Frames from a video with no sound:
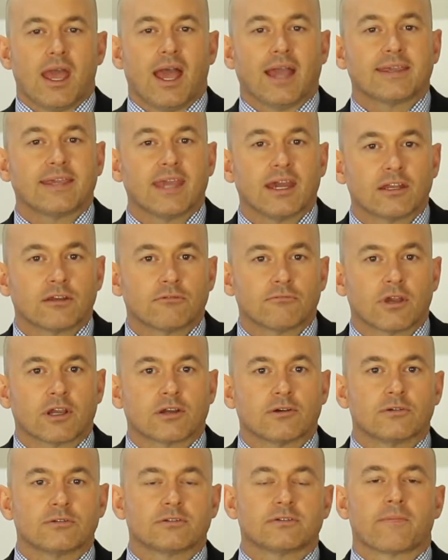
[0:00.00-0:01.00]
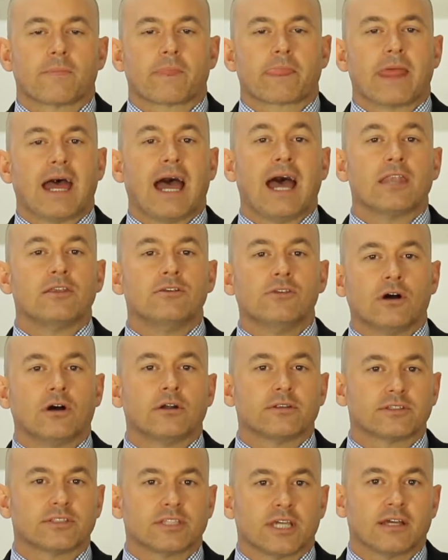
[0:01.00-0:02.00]
Accounting records are
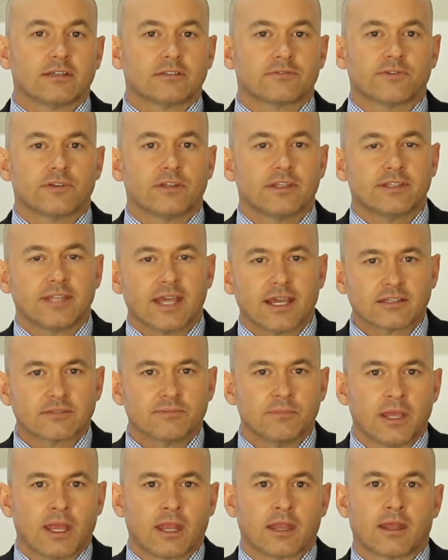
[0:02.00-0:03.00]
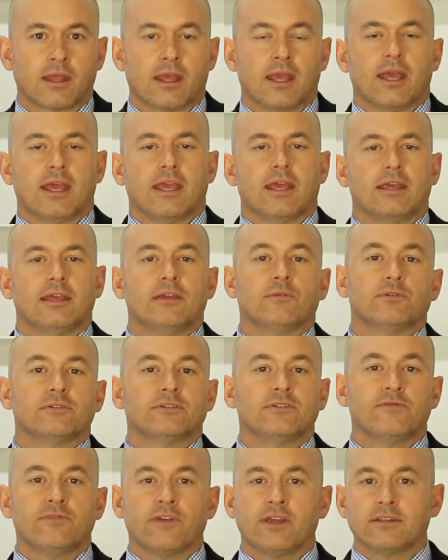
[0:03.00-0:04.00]
not just for the taxman. It was
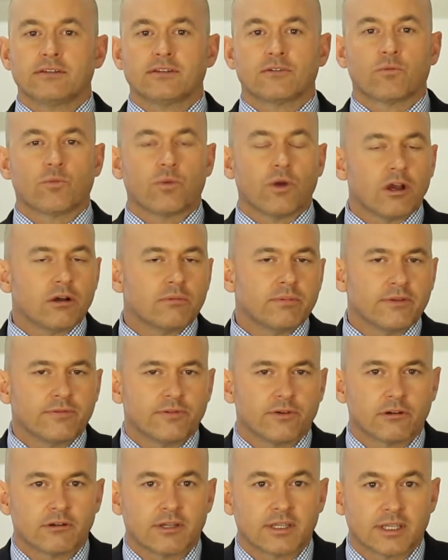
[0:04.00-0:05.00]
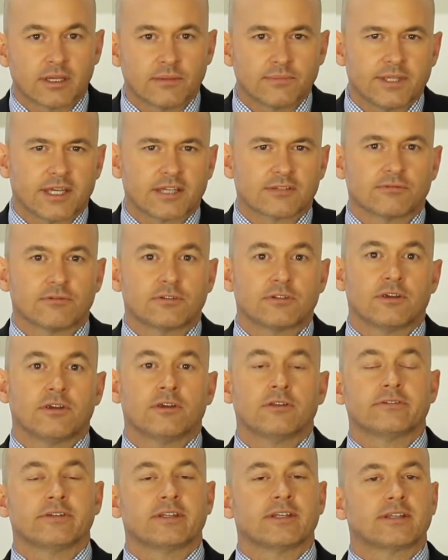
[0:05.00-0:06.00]
invented well before income tax
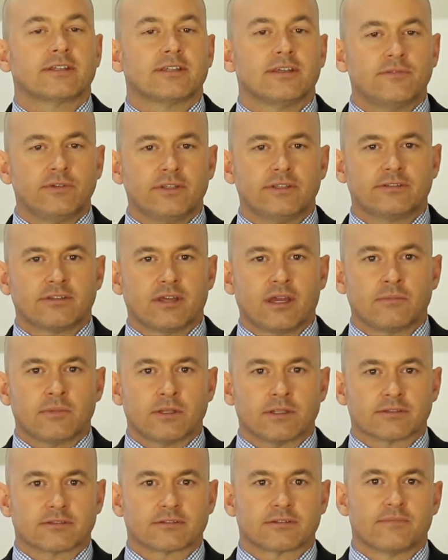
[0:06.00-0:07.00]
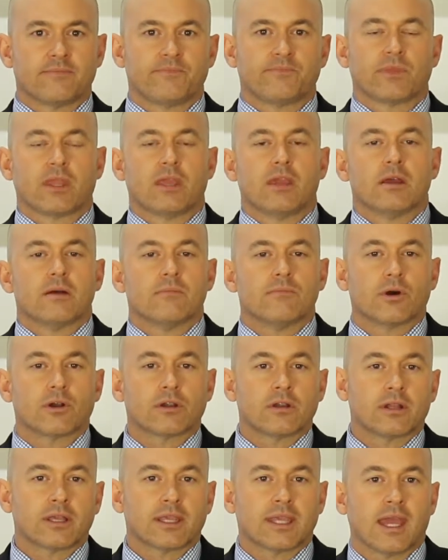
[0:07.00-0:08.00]
returns and activity statements.
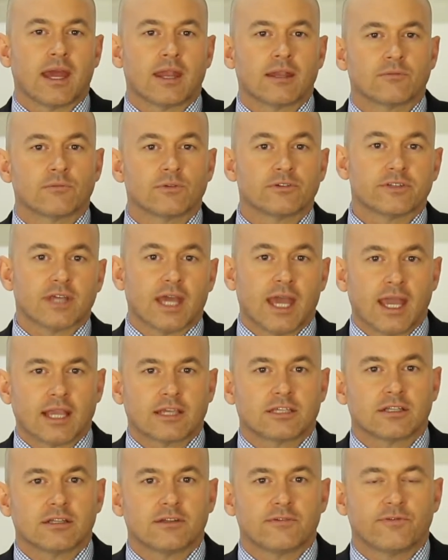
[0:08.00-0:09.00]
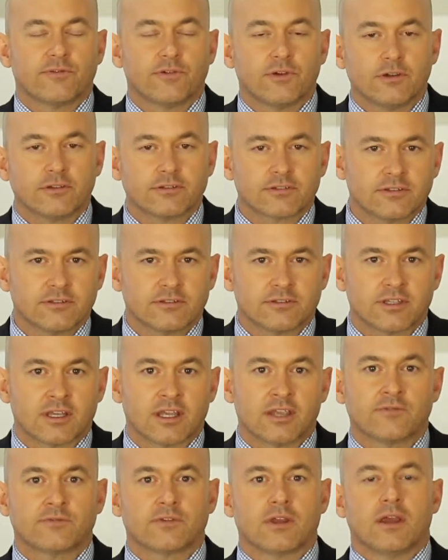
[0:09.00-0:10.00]
Modern accounting was actually first
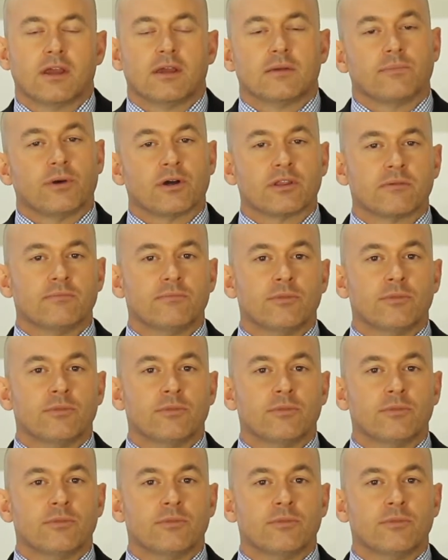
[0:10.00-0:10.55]
conceived by the